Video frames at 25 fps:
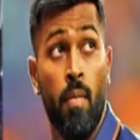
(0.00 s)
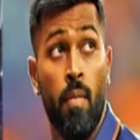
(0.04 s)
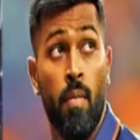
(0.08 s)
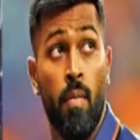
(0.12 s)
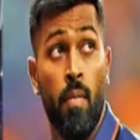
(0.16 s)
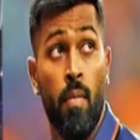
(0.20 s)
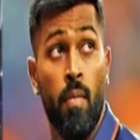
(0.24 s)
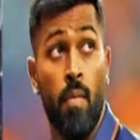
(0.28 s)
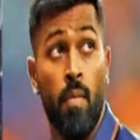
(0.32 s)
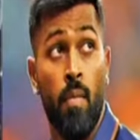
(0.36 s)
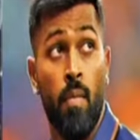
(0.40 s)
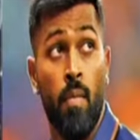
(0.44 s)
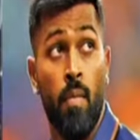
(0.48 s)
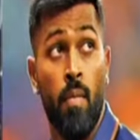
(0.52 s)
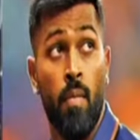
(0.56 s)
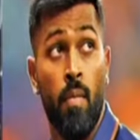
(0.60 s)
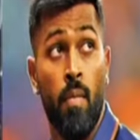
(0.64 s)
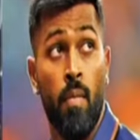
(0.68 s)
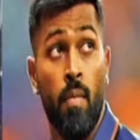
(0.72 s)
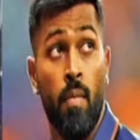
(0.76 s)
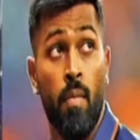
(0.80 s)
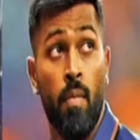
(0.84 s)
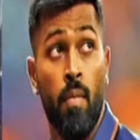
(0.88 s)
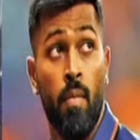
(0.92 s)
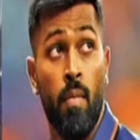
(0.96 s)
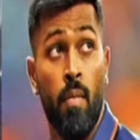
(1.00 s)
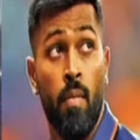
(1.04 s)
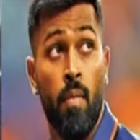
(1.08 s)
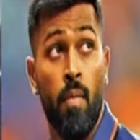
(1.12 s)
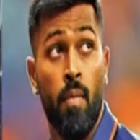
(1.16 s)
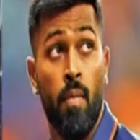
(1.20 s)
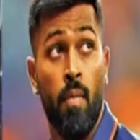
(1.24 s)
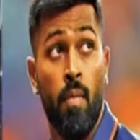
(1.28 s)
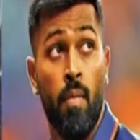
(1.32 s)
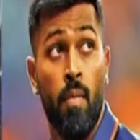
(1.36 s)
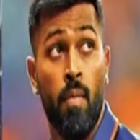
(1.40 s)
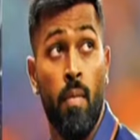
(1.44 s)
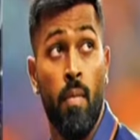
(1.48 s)

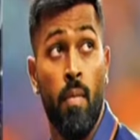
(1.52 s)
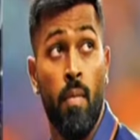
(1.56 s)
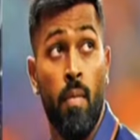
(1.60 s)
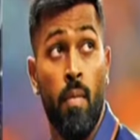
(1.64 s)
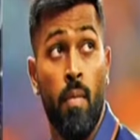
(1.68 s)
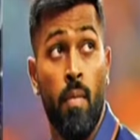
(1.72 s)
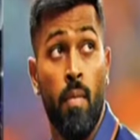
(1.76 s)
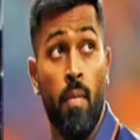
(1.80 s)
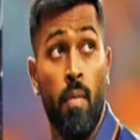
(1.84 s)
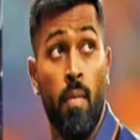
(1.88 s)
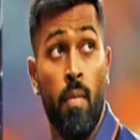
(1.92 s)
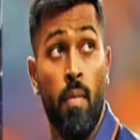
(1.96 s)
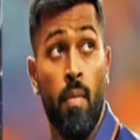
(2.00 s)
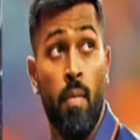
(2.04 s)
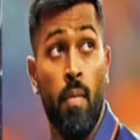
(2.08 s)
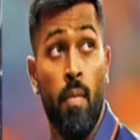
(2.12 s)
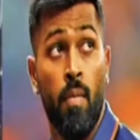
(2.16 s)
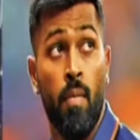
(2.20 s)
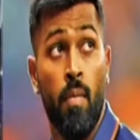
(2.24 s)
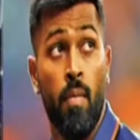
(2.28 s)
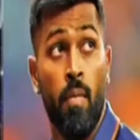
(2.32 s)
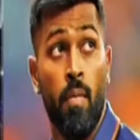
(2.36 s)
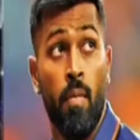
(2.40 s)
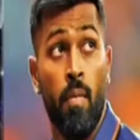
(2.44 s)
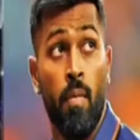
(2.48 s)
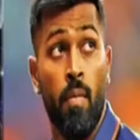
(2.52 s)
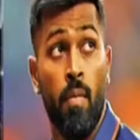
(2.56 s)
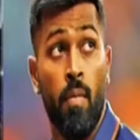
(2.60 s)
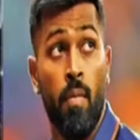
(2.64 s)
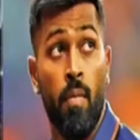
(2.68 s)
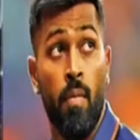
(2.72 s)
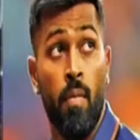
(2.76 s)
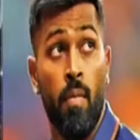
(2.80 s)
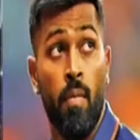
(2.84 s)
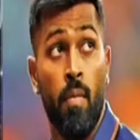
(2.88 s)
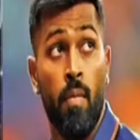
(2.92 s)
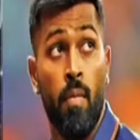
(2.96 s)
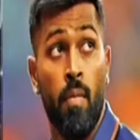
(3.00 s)

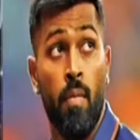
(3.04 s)
(not speaking)